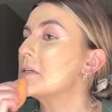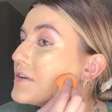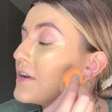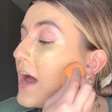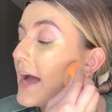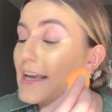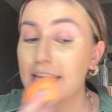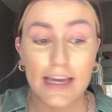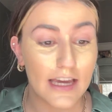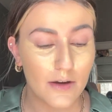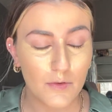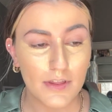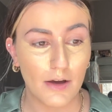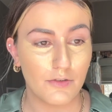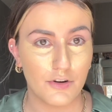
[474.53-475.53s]
I can't
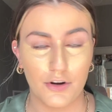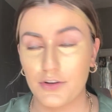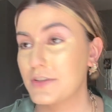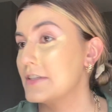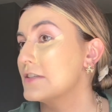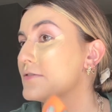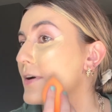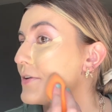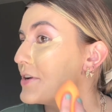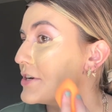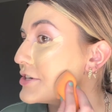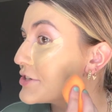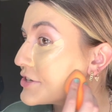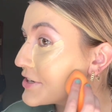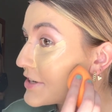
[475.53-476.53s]
with how dark this
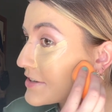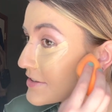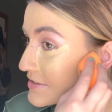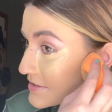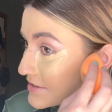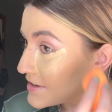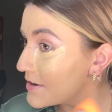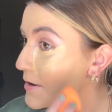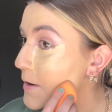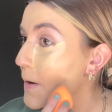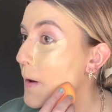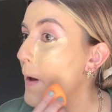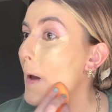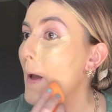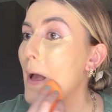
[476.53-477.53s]
foundation is.
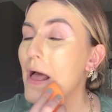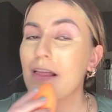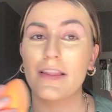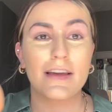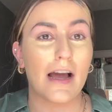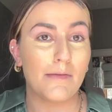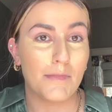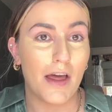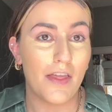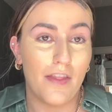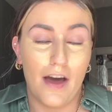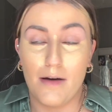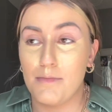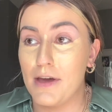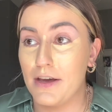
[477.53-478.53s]
Like, I'm not
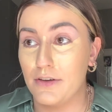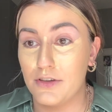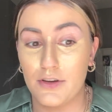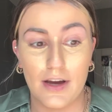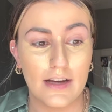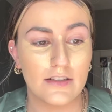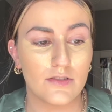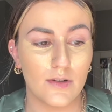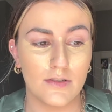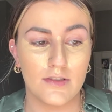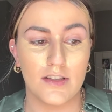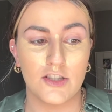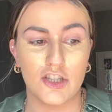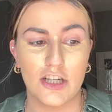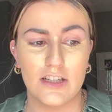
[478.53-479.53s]
that pale, you guys, so I saw
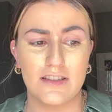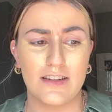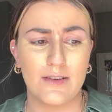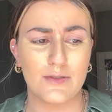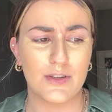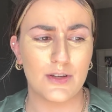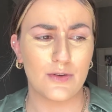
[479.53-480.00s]
the shades and I was like,